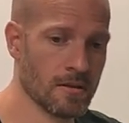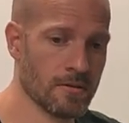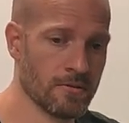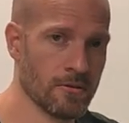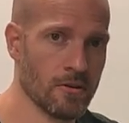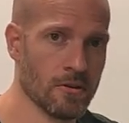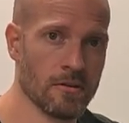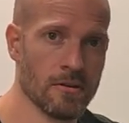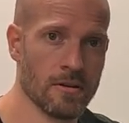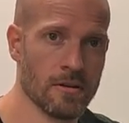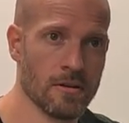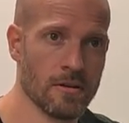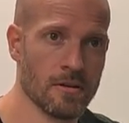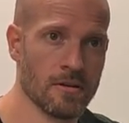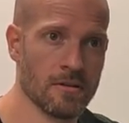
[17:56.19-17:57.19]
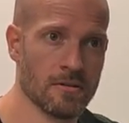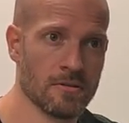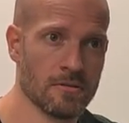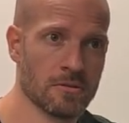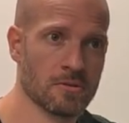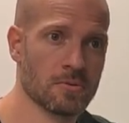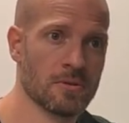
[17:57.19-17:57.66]
further
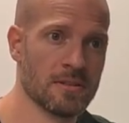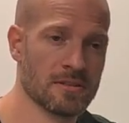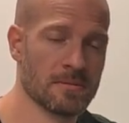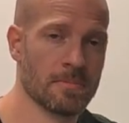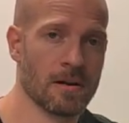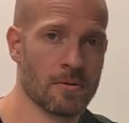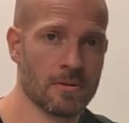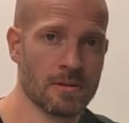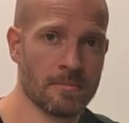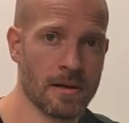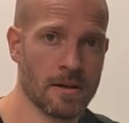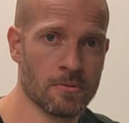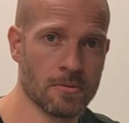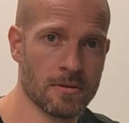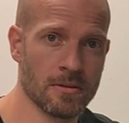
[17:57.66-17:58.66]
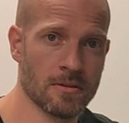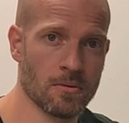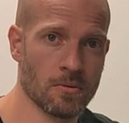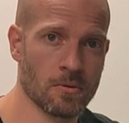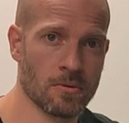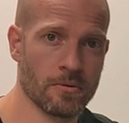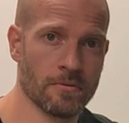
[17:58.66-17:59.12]
decrease the power in the battery
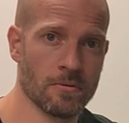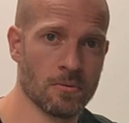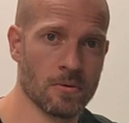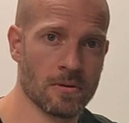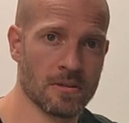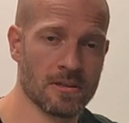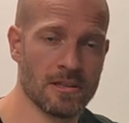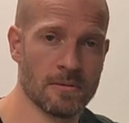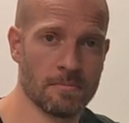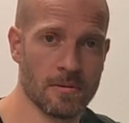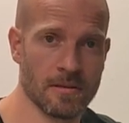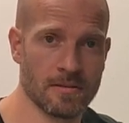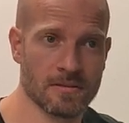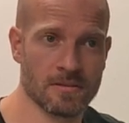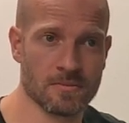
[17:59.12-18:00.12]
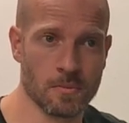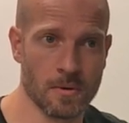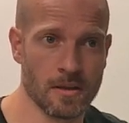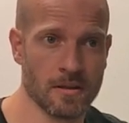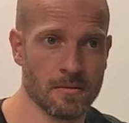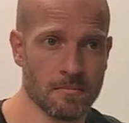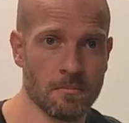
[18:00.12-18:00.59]
or if you want to keep it,
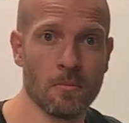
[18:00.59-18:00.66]
well,